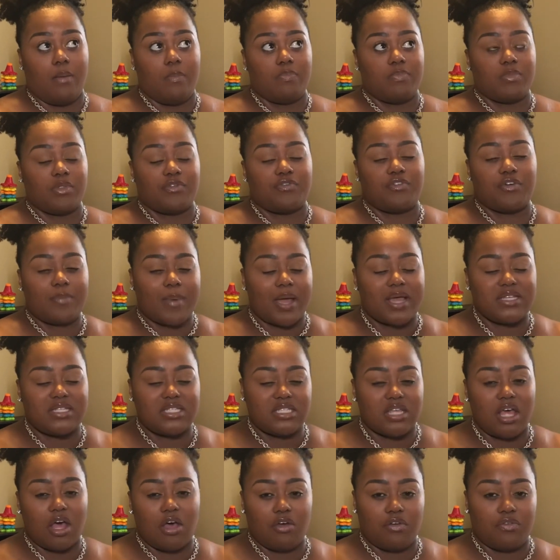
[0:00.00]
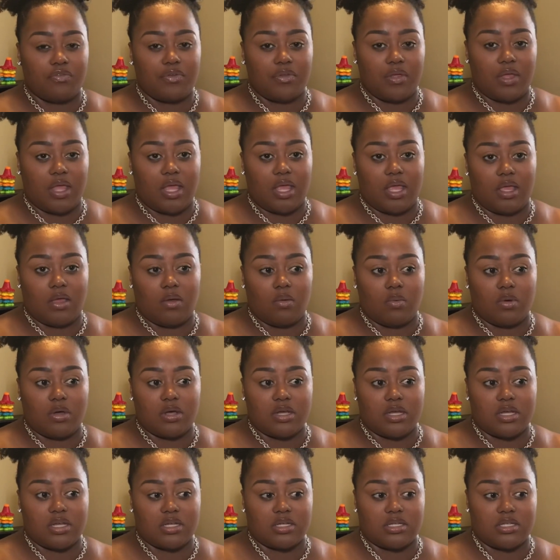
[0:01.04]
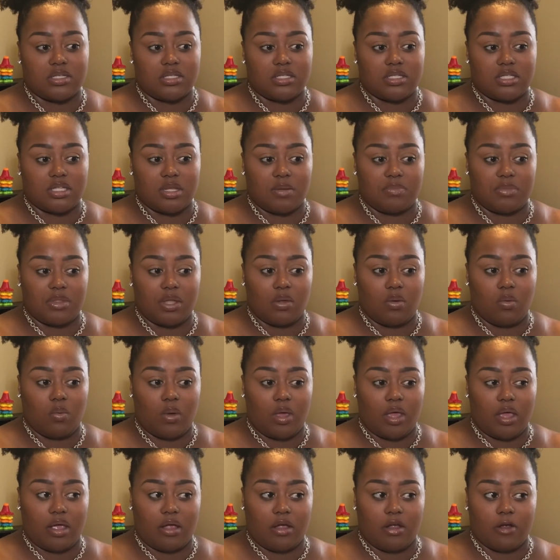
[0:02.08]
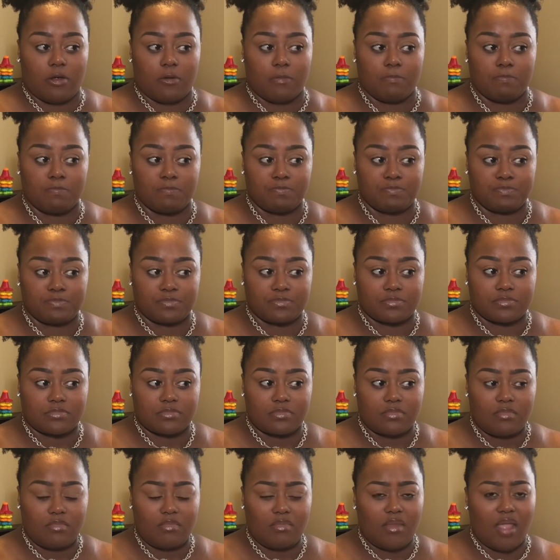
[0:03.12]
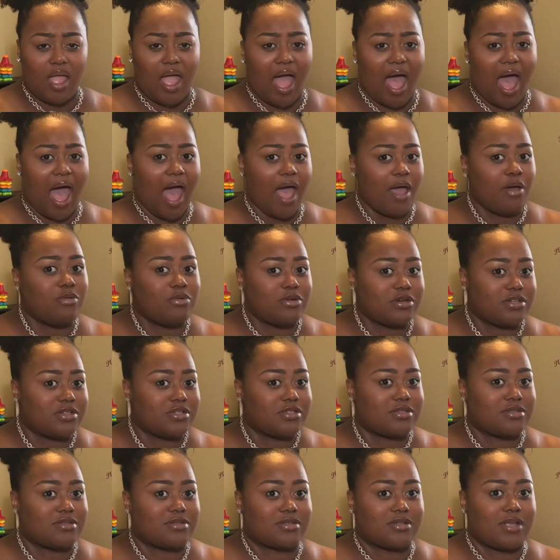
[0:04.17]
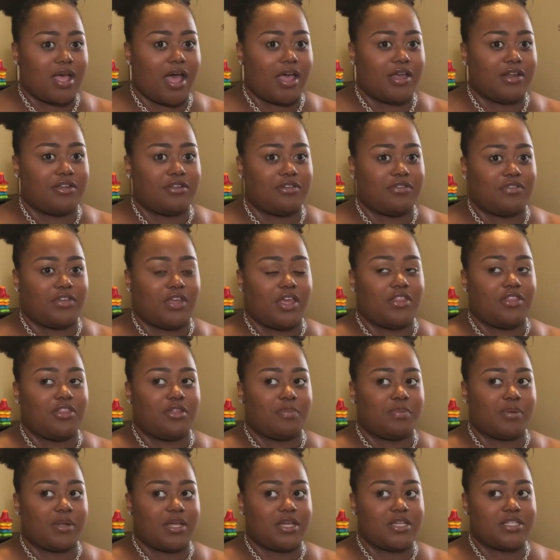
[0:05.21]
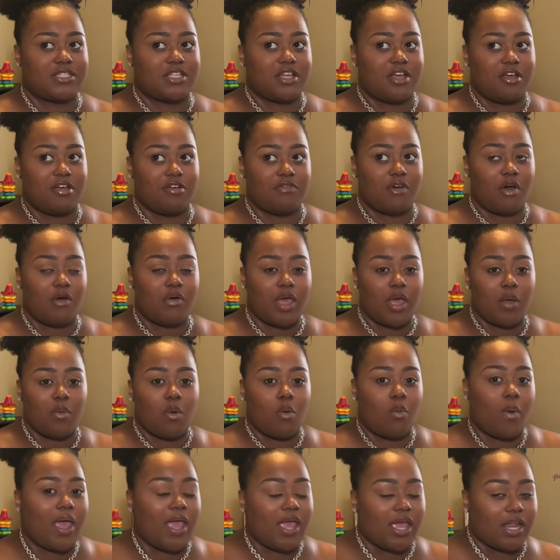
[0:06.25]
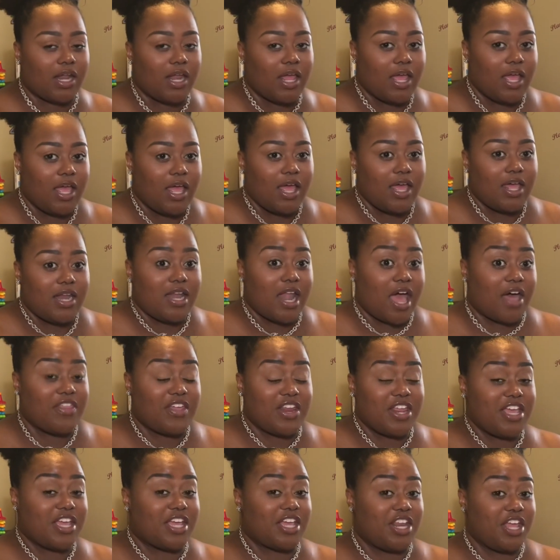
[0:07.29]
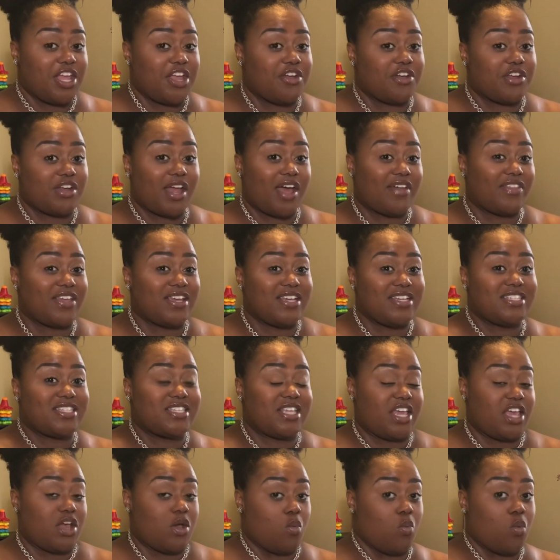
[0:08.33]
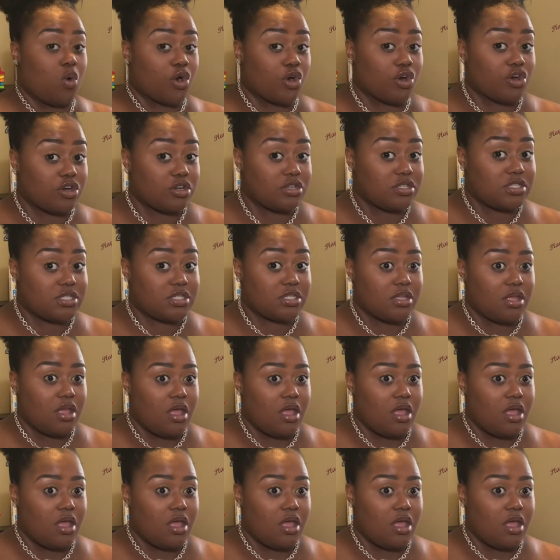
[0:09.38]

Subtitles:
For myself, it was something where I was kind of in the place of, okay, well, wait, now that he can hear, now that he's saying words,